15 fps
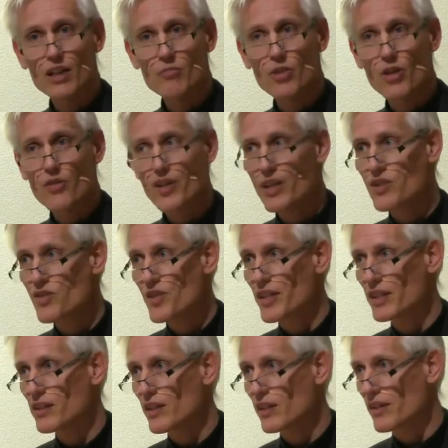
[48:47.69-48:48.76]
both
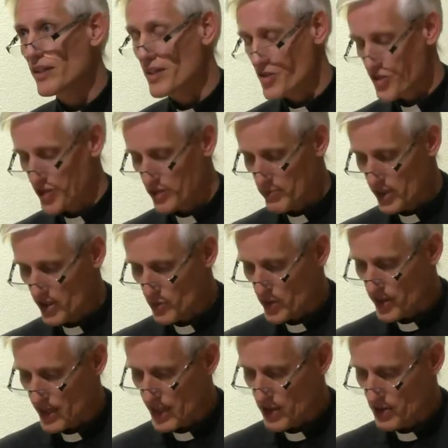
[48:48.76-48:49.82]
inside the classroom and
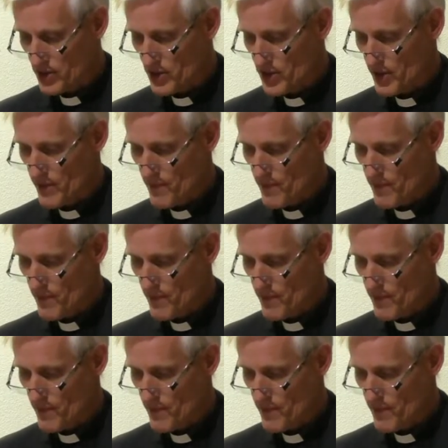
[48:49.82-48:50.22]
without.